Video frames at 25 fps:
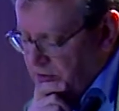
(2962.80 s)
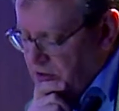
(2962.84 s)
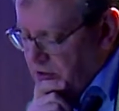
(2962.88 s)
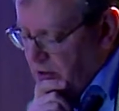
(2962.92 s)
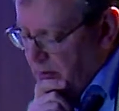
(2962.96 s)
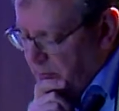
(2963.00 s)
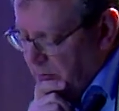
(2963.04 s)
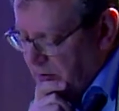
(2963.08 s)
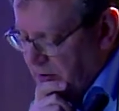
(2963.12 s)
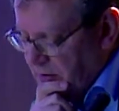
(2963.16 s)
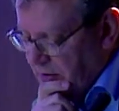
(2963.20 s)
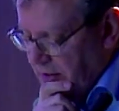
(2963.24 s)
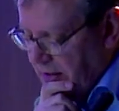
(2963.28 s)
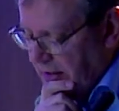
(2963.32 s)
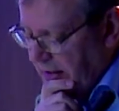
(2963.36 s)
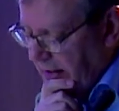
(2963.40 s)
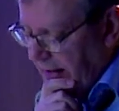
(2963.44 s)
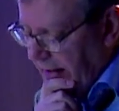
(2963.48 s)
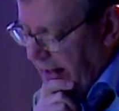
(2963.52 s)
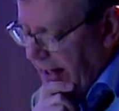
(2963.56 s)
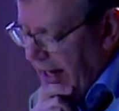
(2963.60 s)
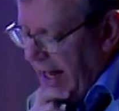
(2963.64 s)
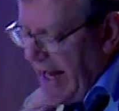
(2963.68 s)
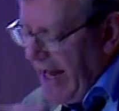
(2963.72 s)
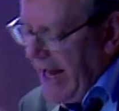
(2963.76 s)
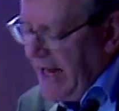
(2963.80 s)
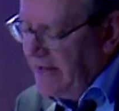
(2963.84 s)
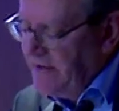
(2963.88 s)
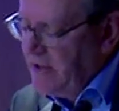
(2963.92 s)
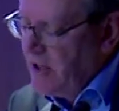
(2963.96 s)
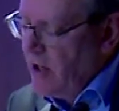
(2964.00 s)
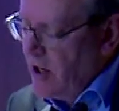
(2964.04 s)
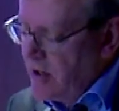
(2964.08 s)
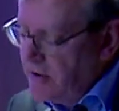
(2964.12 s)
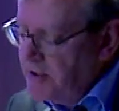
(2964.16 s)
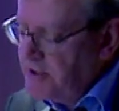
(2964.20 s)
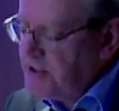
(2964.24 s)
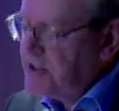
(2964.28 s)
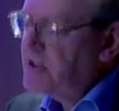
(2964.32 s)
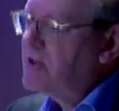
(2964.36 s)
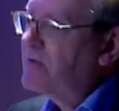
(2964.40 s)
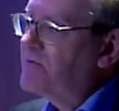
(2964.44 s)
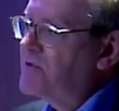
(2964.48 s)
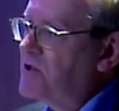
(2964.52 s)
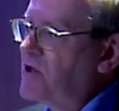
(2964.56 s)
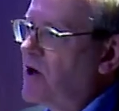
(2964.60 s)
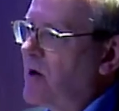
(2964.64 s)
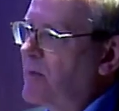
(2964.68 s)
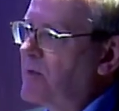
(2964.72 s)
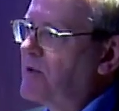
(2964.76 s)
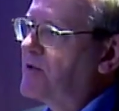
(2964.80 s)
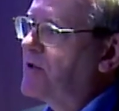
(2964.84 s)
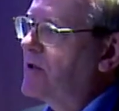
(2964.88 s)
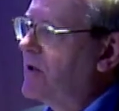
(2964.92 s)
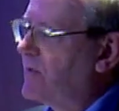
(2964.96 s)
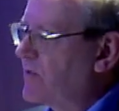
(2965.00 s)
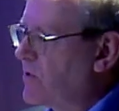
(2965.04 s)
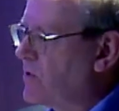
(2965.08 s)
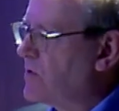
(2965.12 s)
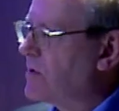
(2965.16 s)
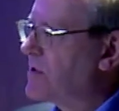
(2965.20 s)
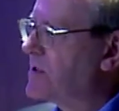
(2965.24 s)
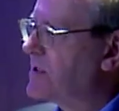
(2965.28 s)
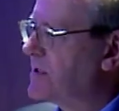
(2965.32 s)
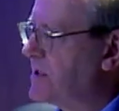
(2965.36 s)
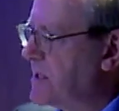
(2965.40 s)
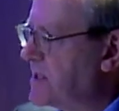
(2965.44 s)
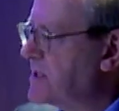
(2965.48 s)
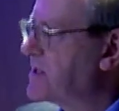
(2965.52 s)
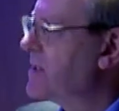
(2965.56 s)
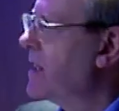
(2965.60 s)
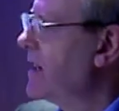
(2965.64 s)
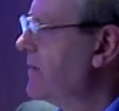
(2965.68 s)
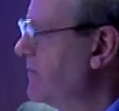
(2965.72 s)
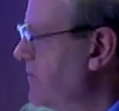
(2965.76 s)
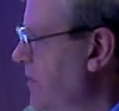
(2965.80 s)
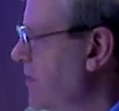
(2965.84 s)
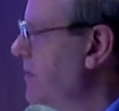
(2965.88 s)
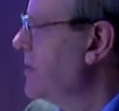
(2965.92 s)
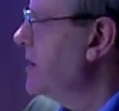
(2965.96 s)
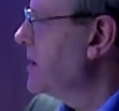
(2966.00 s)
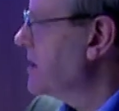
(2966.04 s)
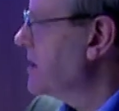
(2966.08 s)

Geometry. And the origin of geometry, of course, just that very